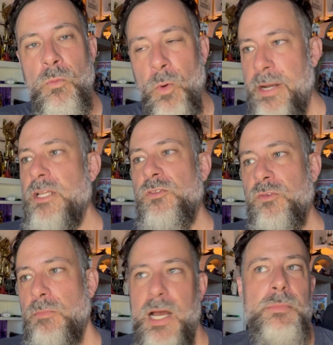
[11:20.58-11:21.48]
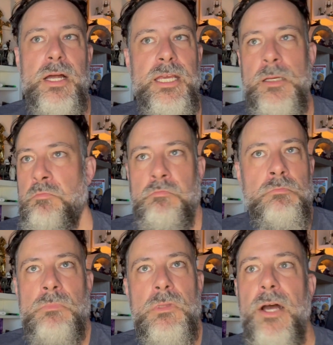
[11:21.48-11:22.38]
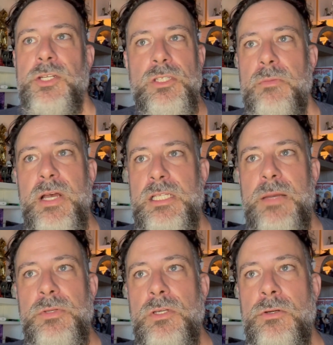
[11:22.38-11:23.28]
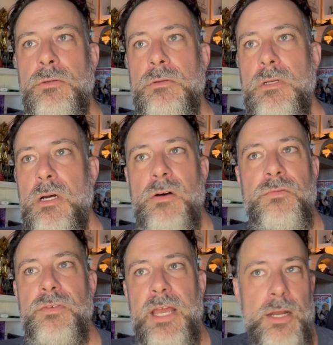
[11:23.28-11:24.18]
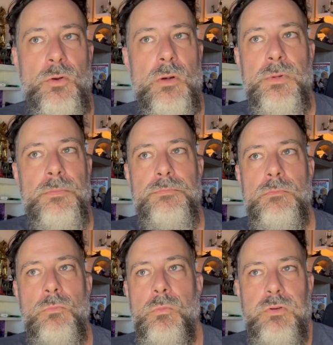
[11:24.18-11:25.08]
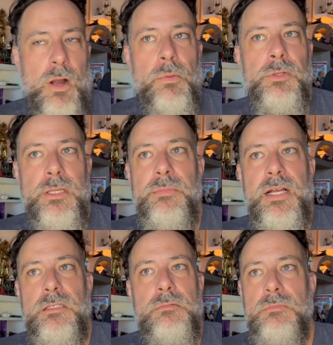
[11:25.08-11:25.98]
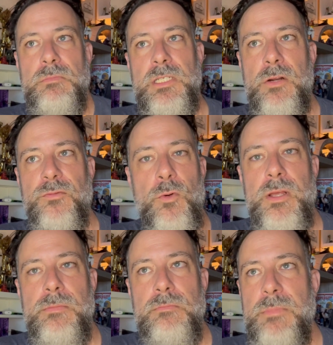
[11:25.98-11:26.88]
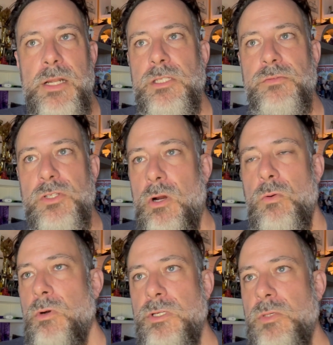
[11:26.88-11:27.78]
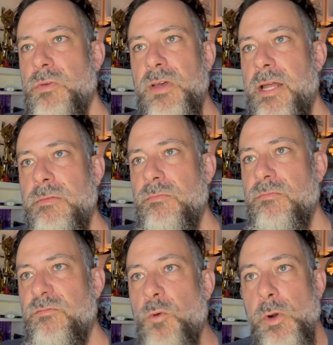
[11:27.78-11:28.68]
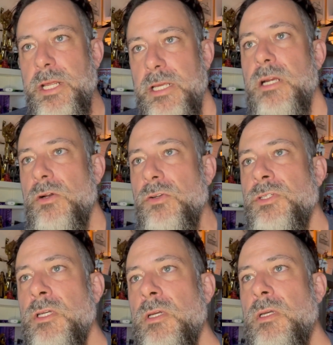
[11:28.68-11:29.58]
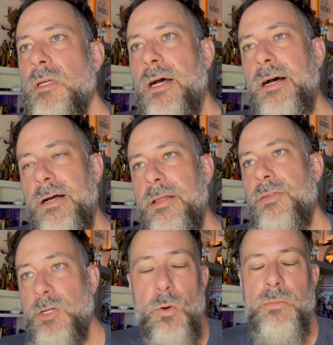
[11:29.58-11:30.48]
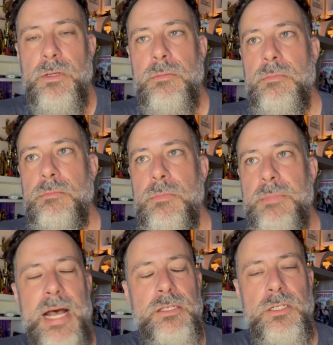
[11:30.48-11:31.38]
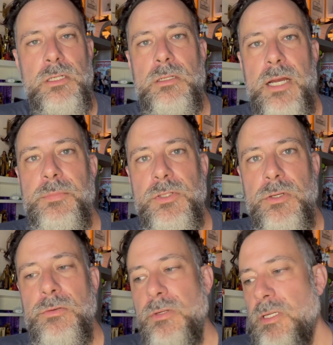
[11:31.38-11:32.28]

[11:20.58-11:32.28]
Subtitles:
what is, for my money, not just the best episode of Andor, but probably the best, 40 minutes of Star Wars that we've had in 40 years, the Gorman Massacre episode,